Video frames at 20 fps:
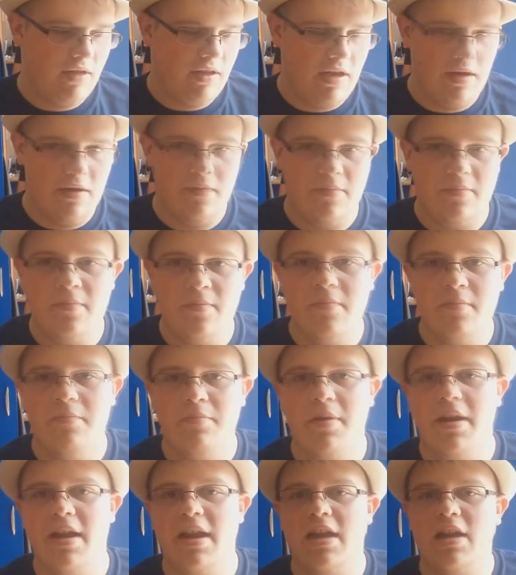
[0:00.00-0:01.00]
there.
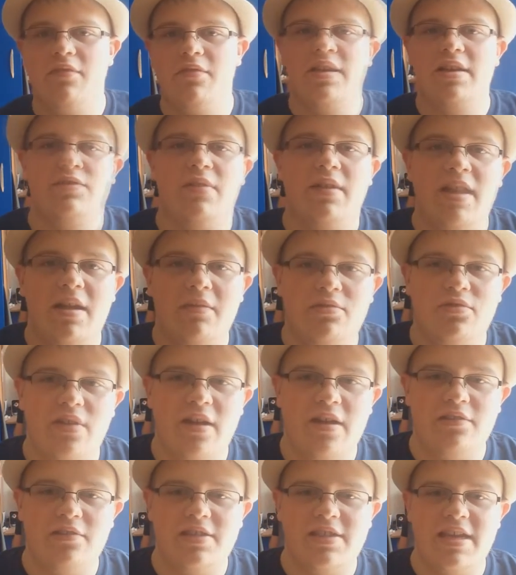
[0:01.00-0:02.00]
But anyways, what I'm
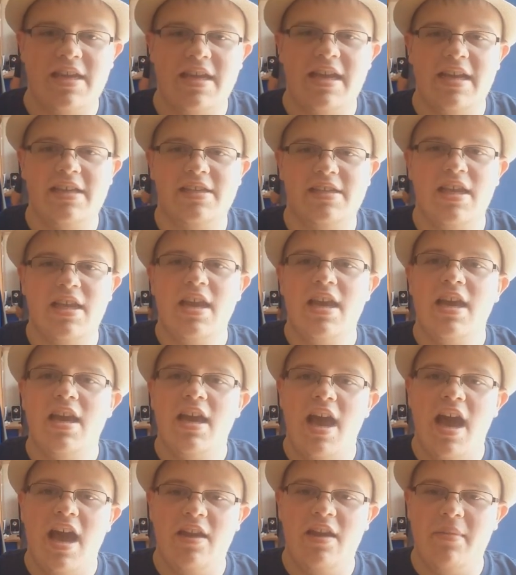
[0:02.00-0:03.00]
trying to say is
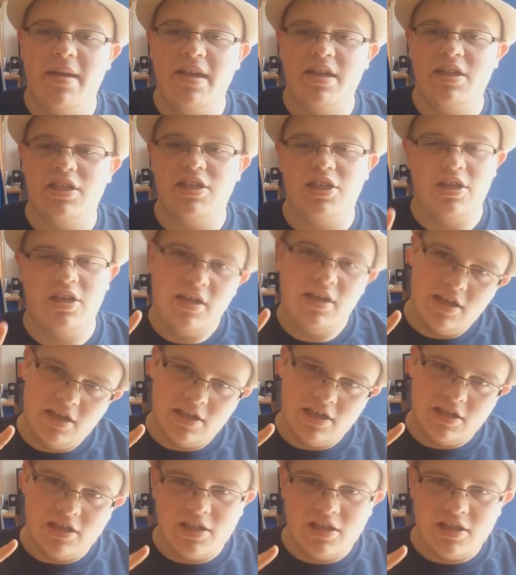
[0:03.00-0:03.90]
animation